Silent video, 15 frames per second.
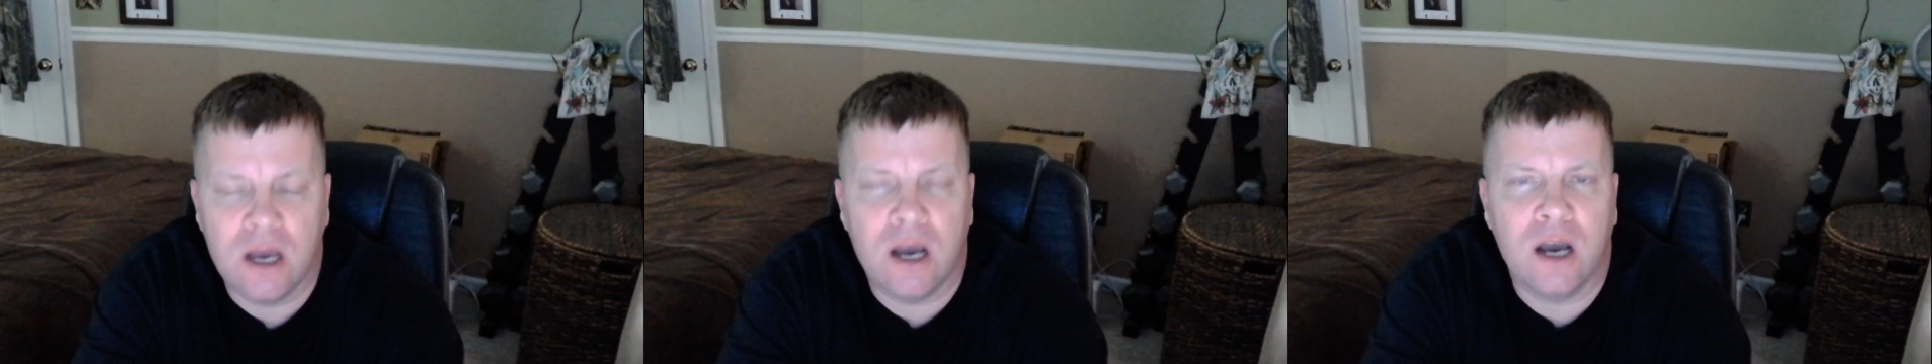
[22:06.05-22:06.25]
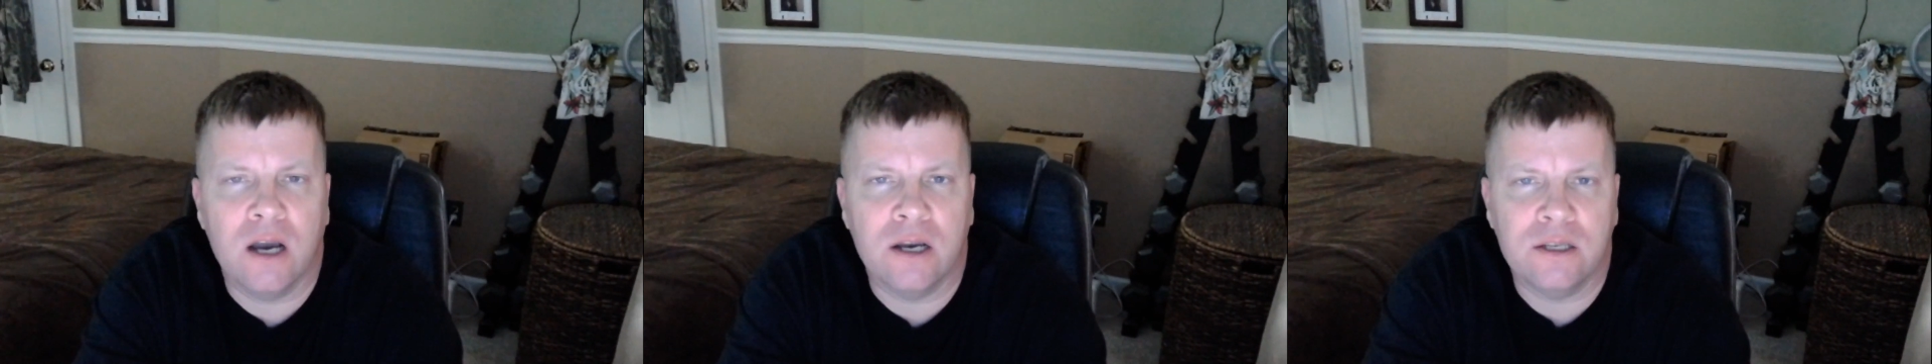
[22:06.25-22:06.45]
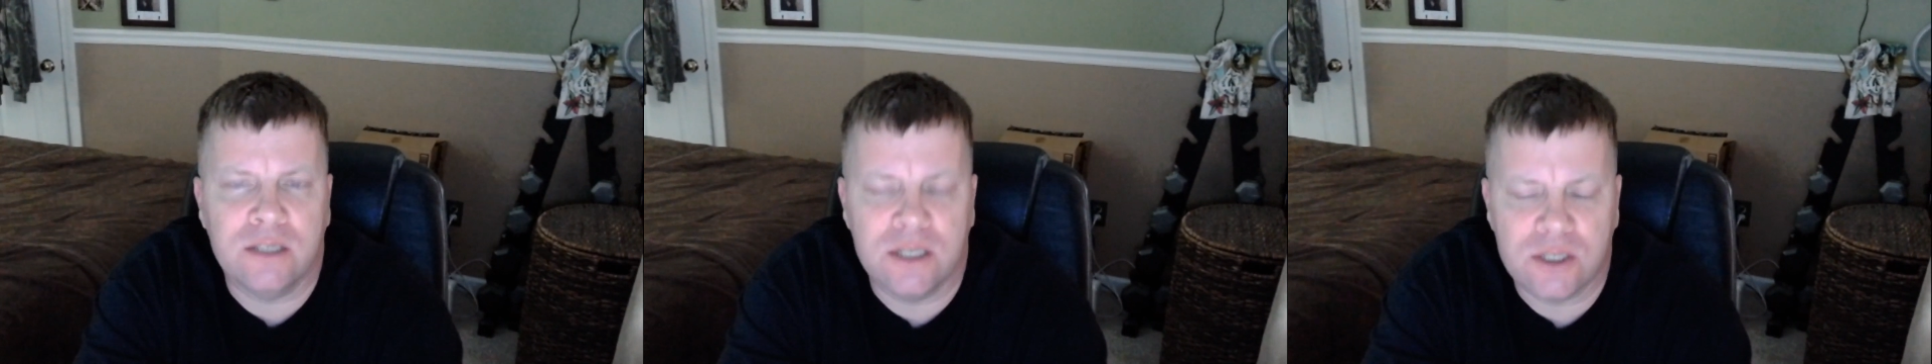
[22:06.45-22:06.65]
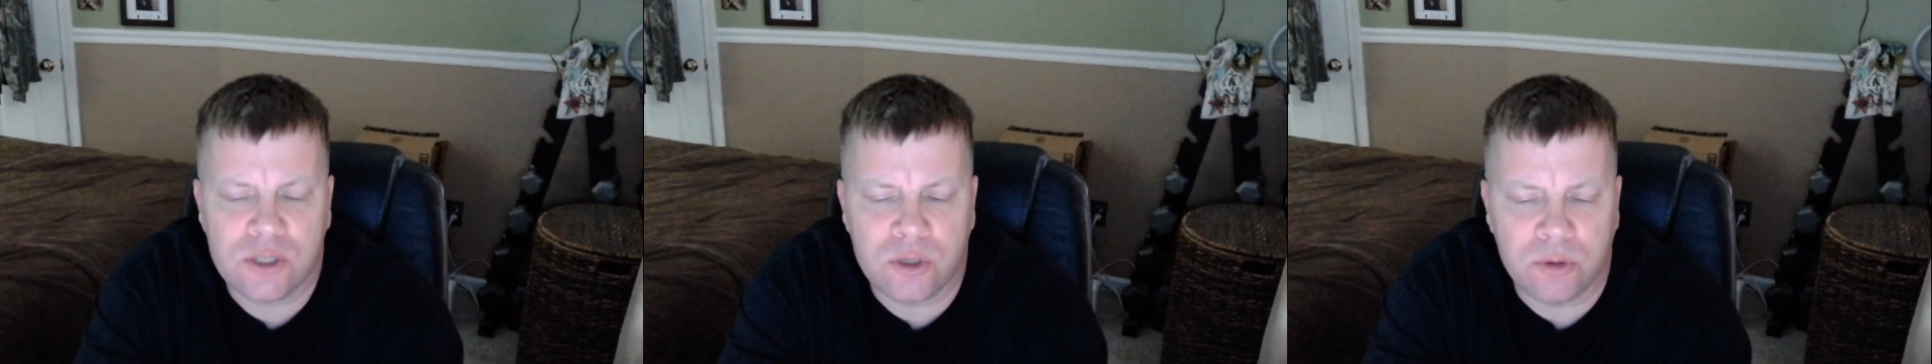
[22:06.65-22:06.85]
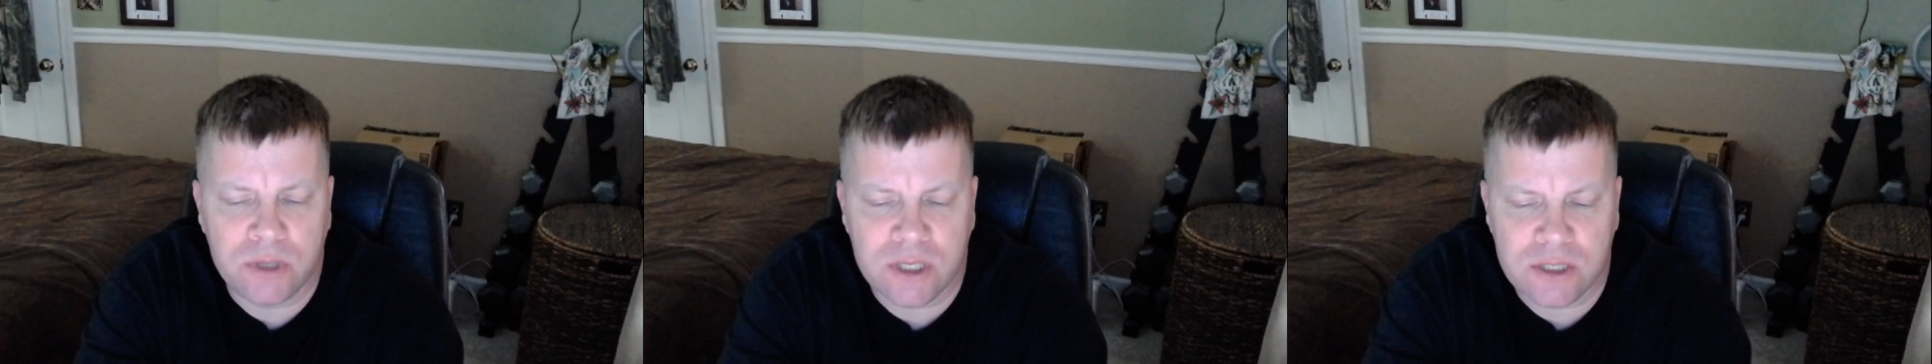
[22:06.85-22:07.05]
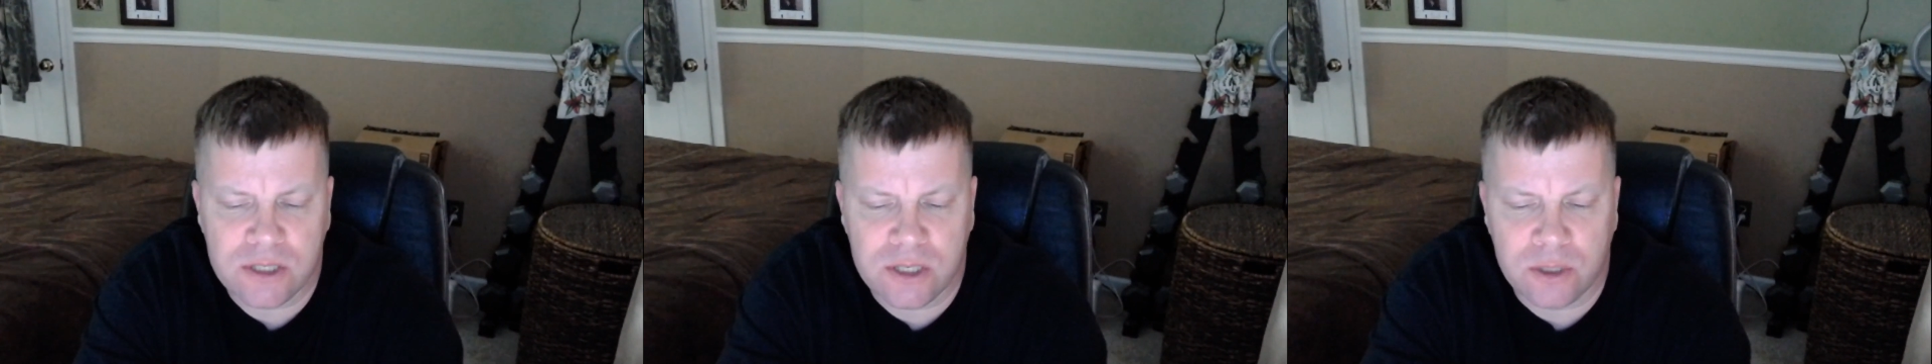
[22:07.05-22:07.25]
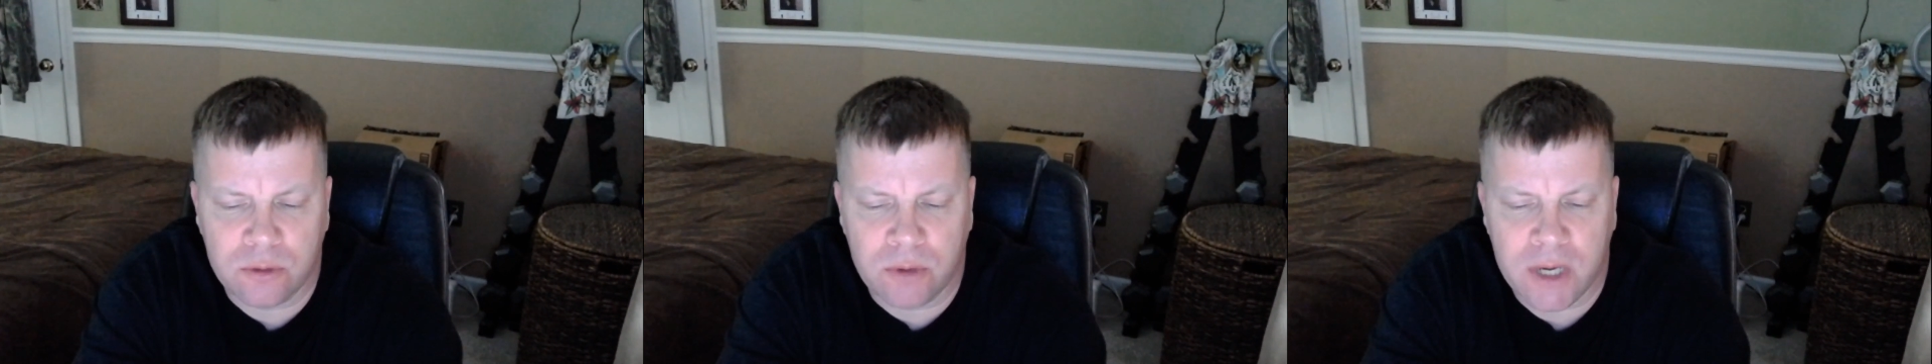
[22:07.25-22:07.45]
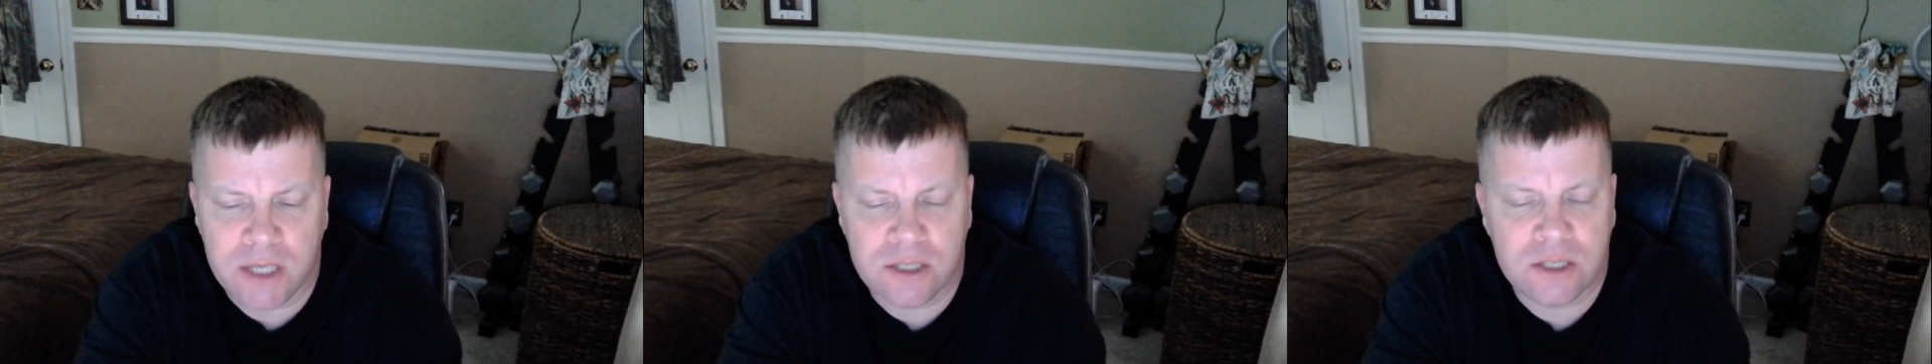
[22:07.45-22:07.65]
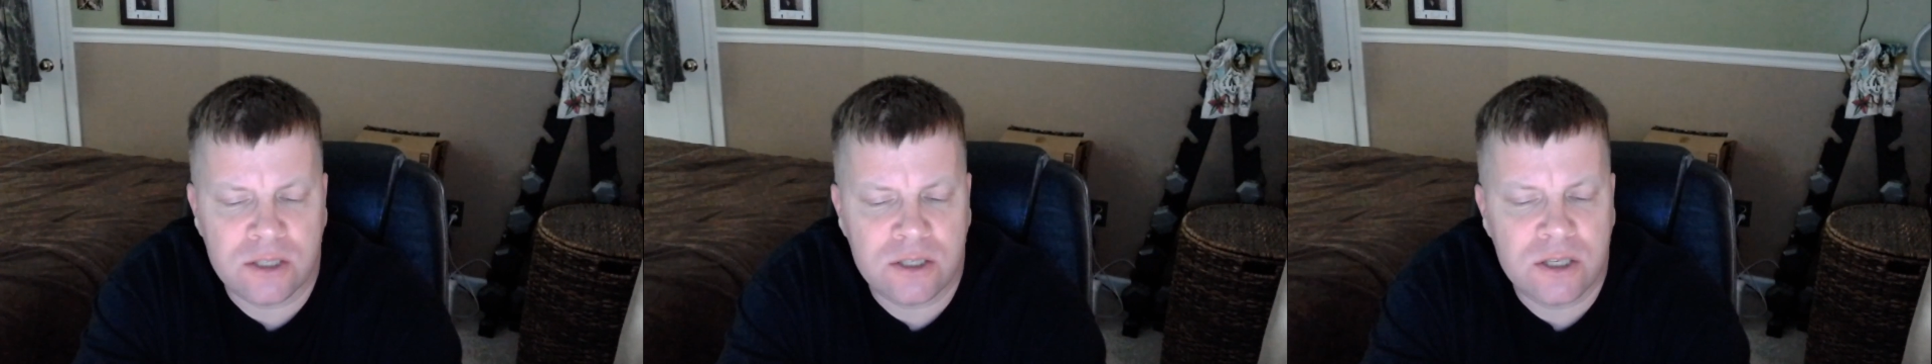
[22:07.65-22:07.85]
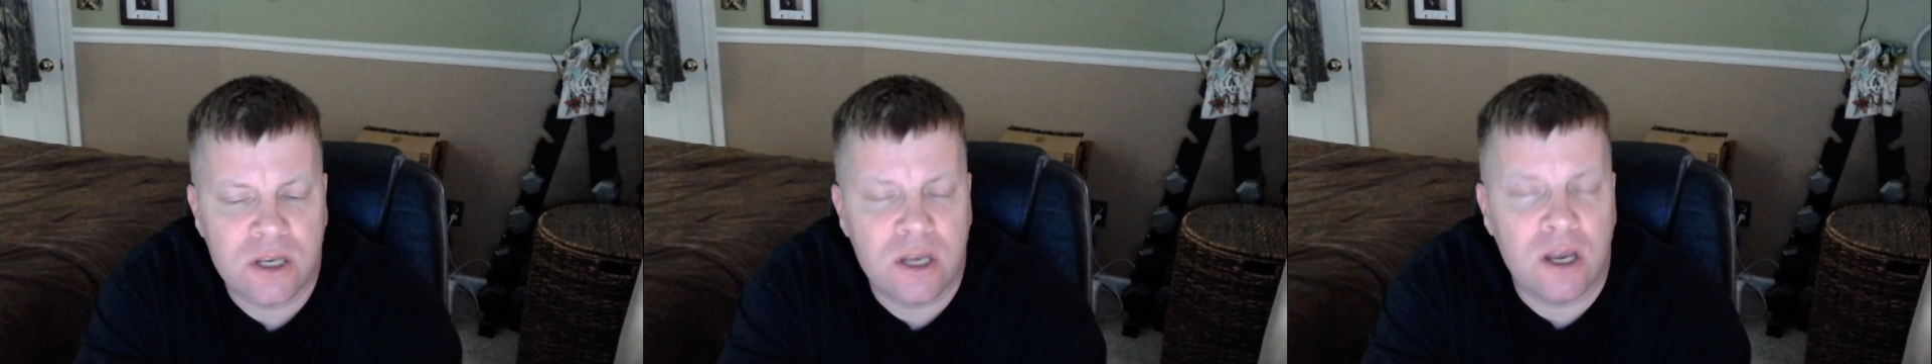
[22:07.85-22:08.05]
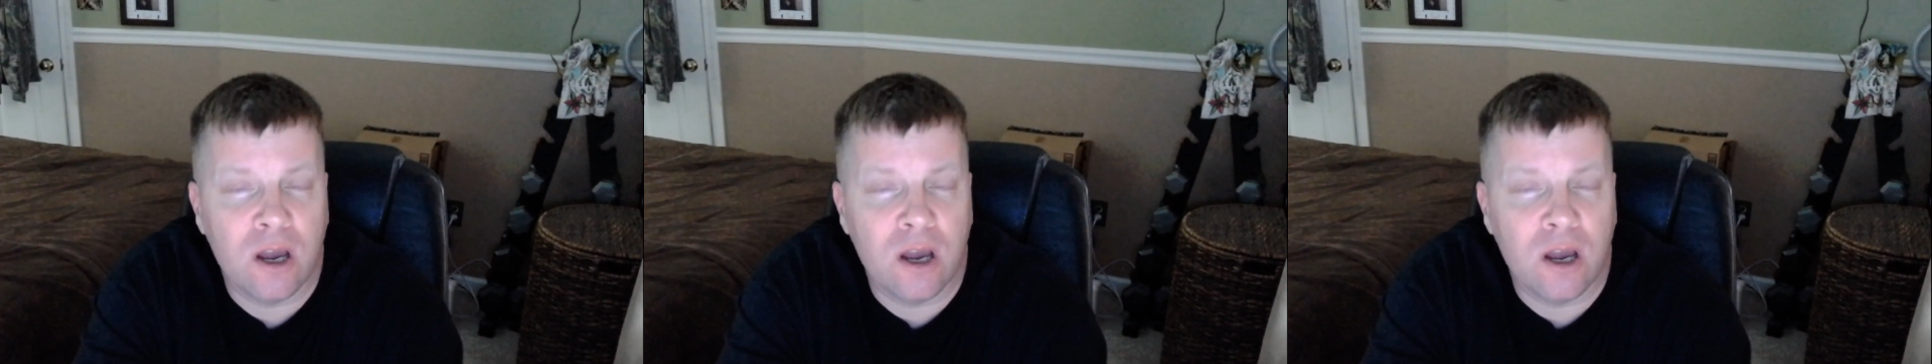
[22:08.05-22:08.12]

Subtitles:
Additional considerations.